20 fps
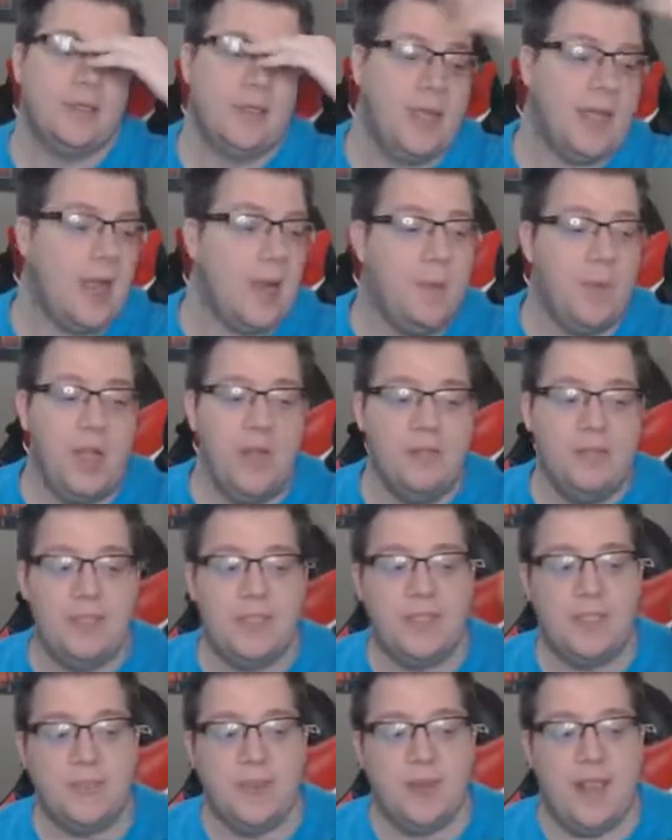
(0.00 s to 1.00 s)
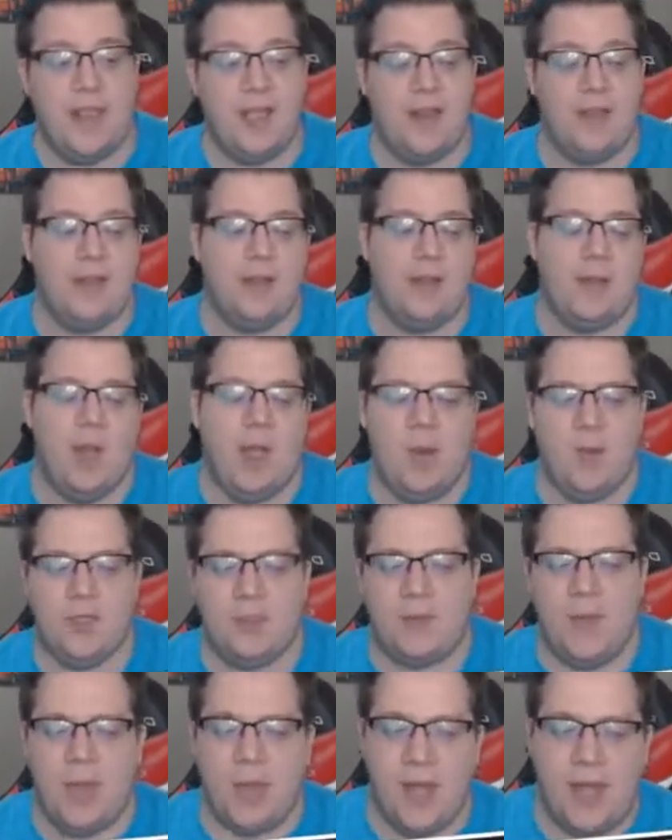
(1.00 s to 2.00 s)
Dang, I'm loving these banana. Uh,
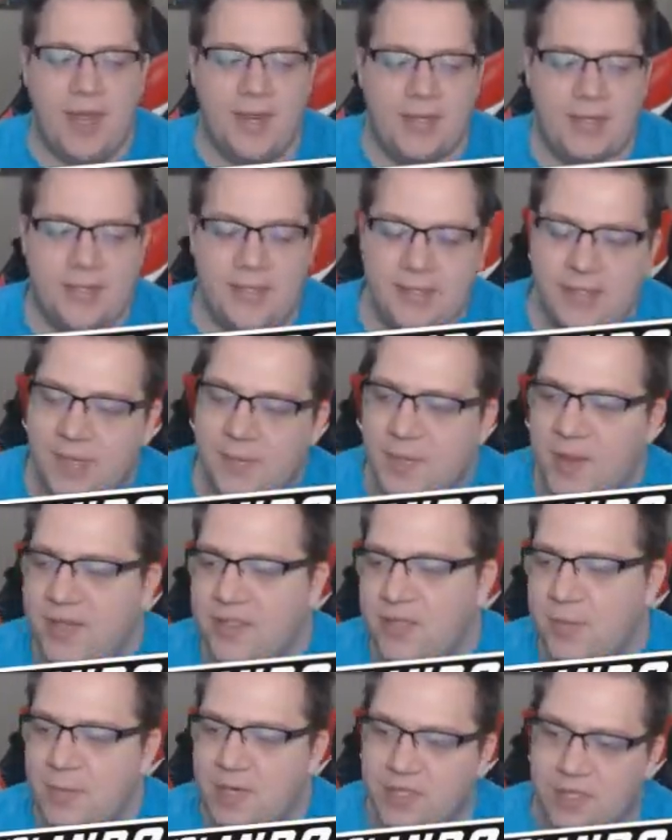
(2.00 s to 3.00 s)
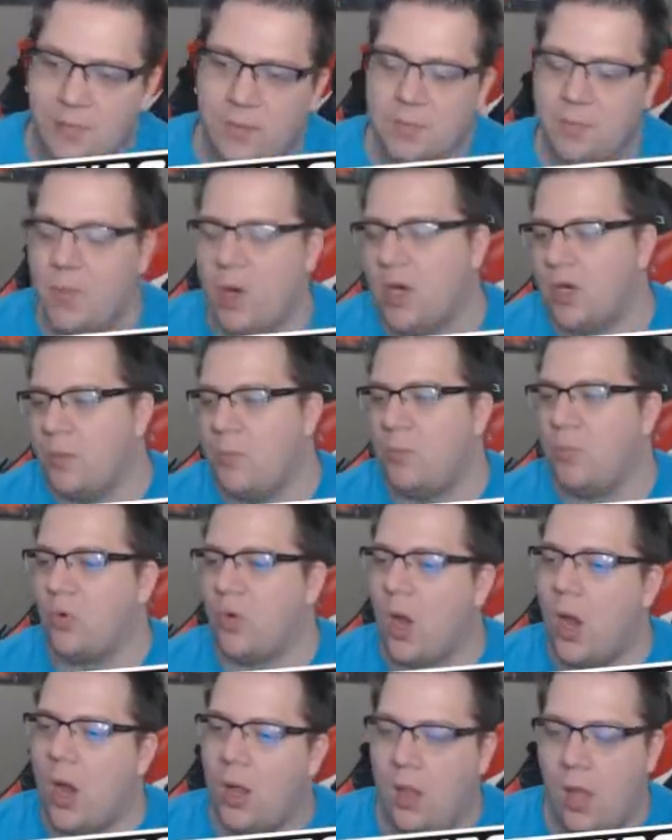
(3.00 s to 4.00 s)
what's my ID? Type exclamation mark
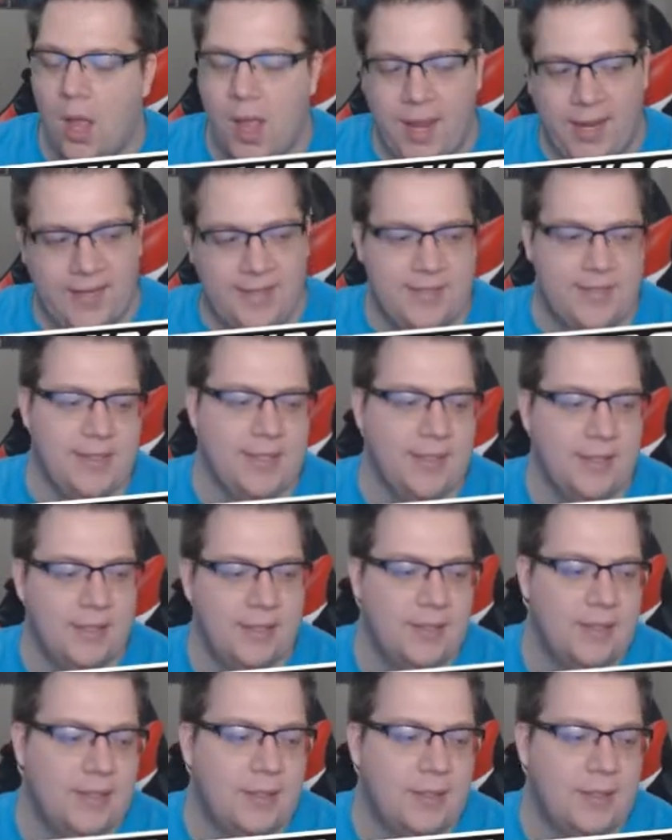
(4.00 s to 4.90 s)
brawl ID.